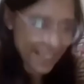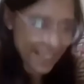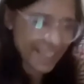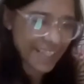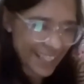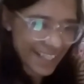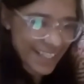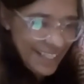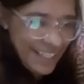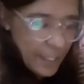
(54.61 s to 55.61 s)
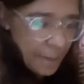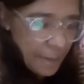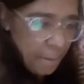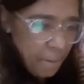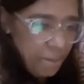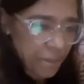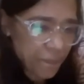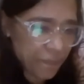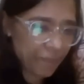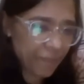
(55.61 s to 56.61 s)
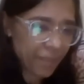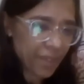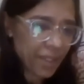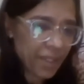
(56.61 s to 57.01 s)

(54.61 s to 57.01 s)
Chemistry department from Jammu University.